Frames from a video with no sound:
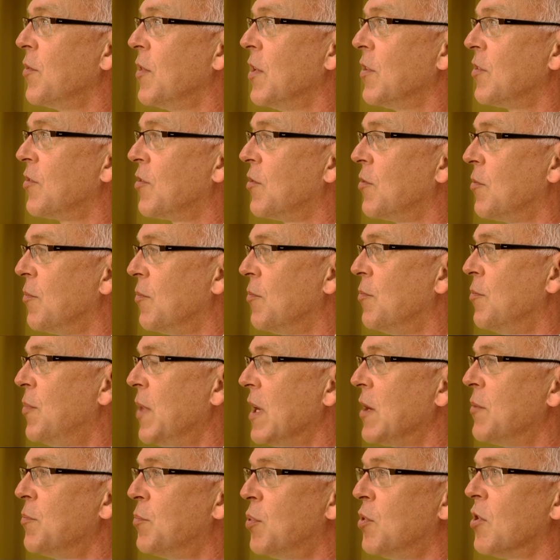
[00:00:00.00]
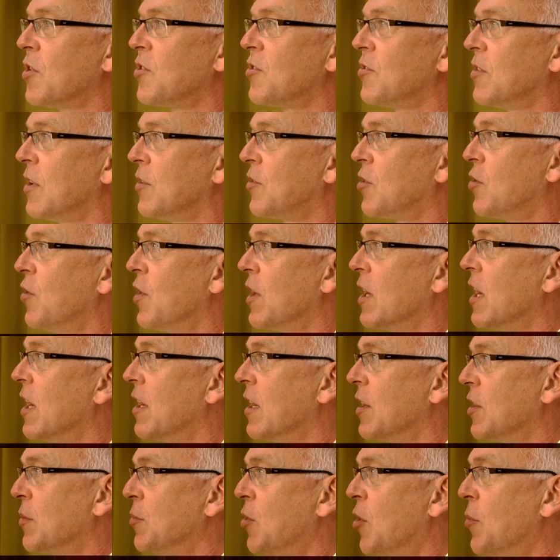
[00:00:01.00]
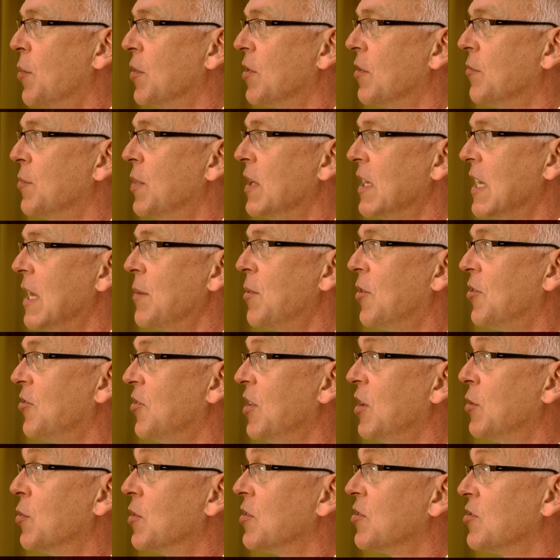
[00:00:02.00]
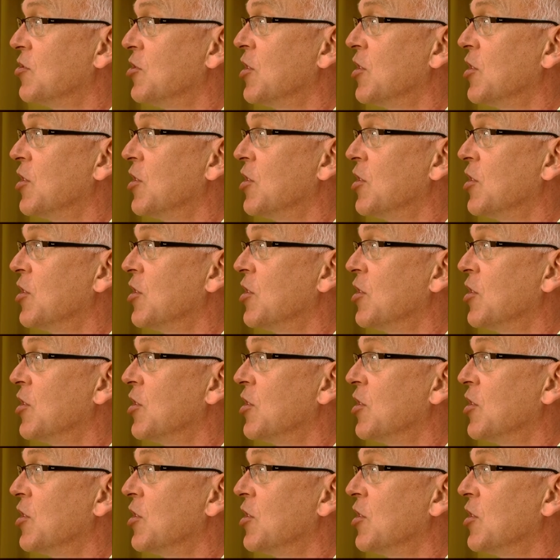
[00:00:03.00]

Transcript: This big push that's going on at the moment of being able to sequence